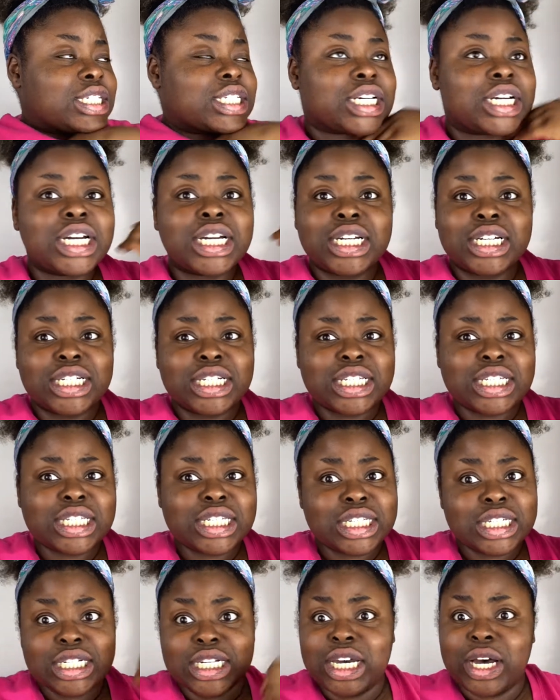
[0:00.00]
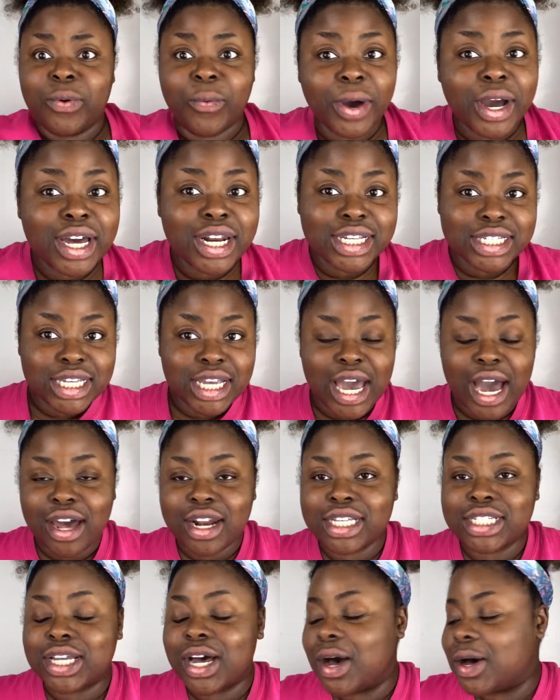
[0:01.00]
Christ. We're gonna see how this
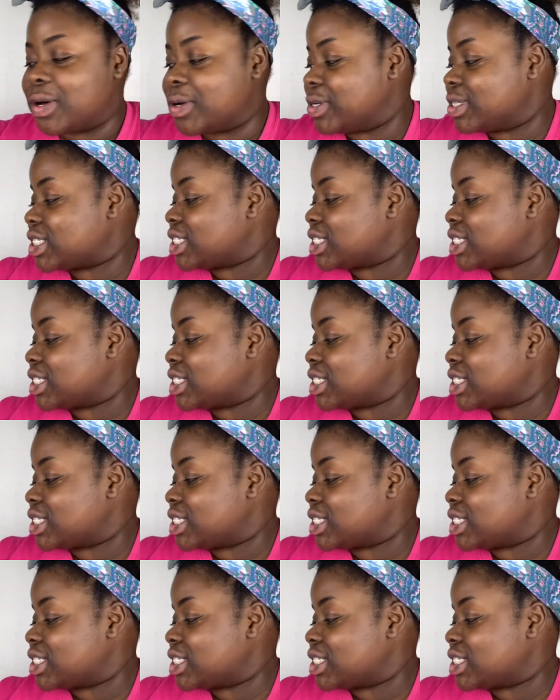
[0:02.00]
goes.